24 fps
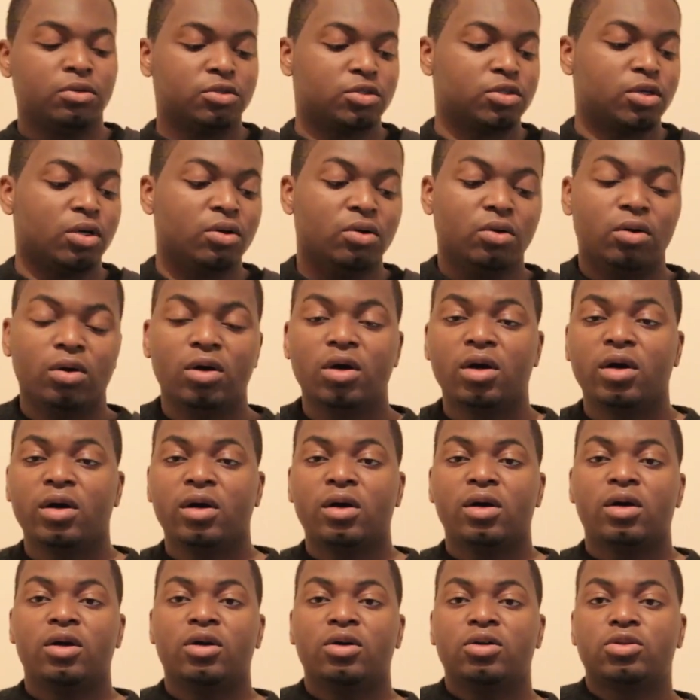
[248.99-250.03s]
So
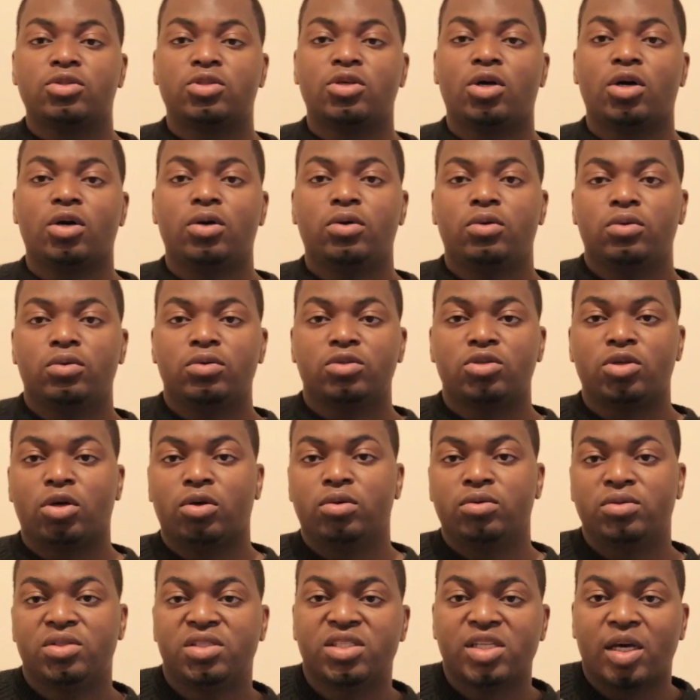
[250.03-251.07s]
tone,
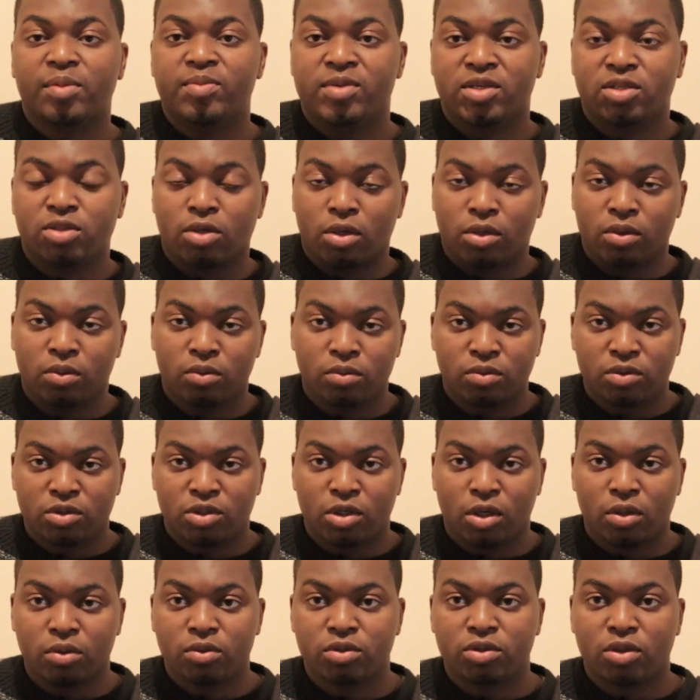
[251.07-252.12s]
tone, semitone,
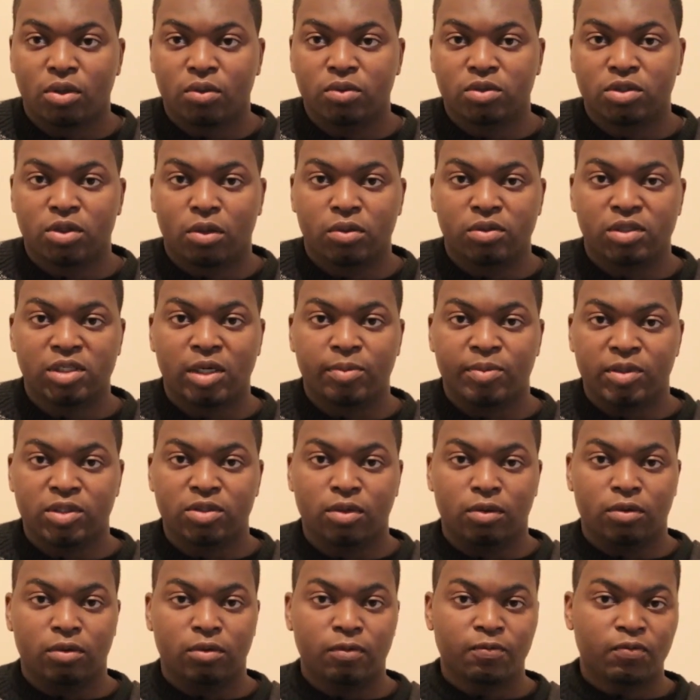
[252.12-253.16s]
tone, tone, tone,
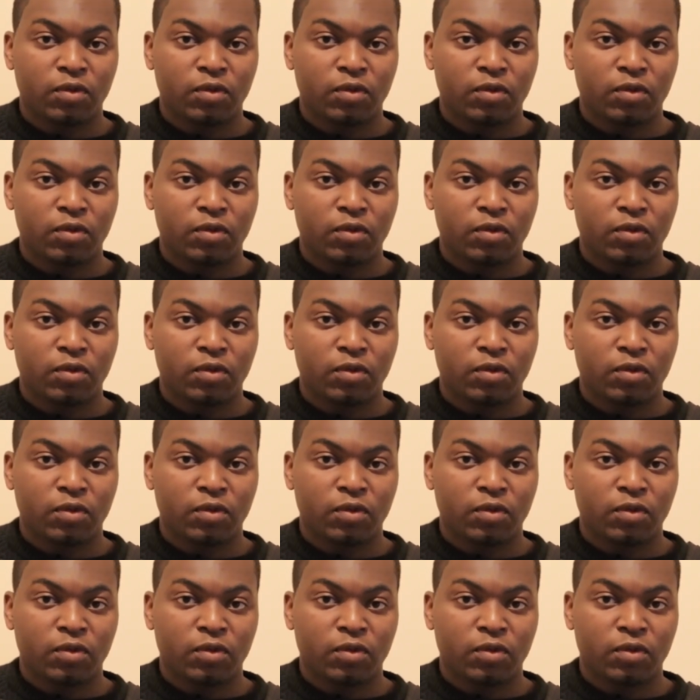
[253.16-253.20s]
semitone.